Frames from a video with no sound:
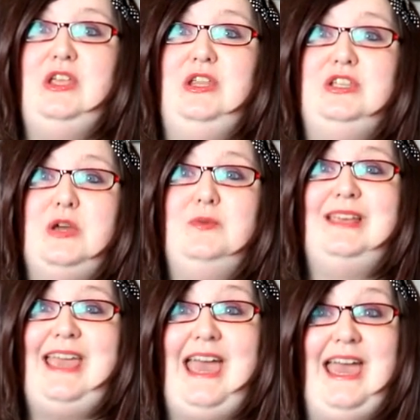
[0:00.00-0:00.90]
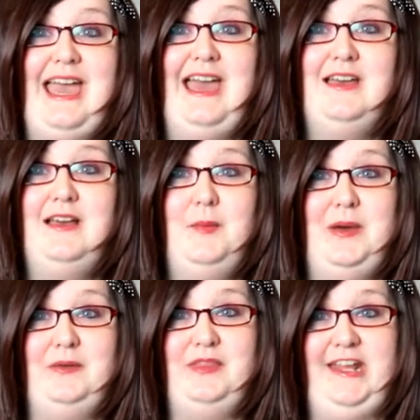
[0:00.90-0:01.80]
You don't care
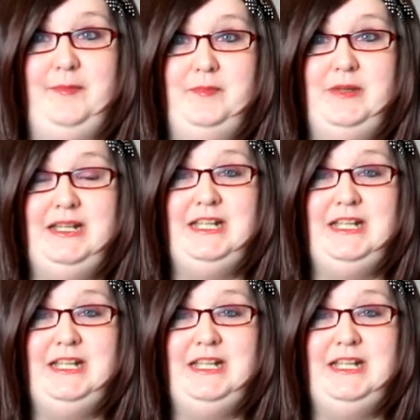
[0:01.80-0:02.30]
about them.